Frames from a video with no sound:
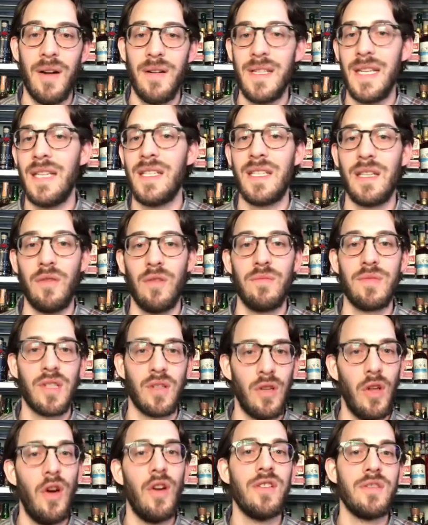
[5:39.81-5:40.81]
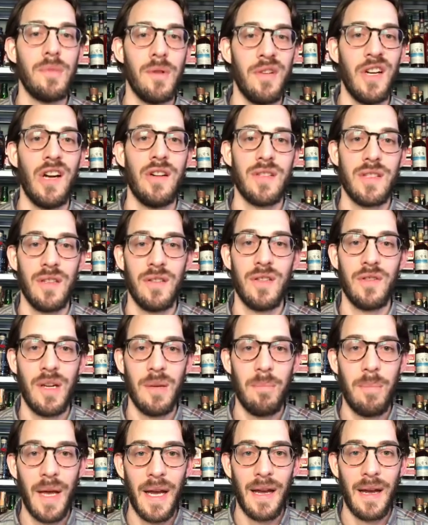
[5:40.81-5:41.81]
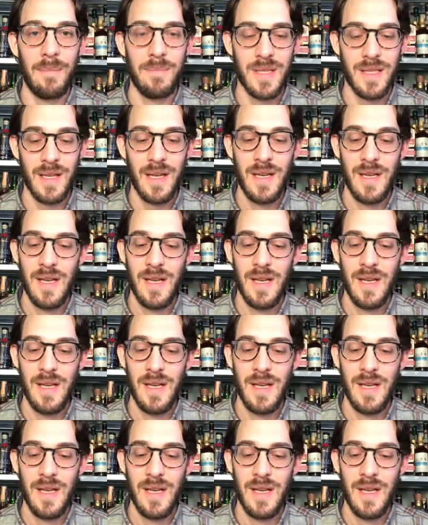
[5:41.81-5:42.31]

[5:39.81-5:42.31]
Our tasting room's closed, but we are still doing pickups.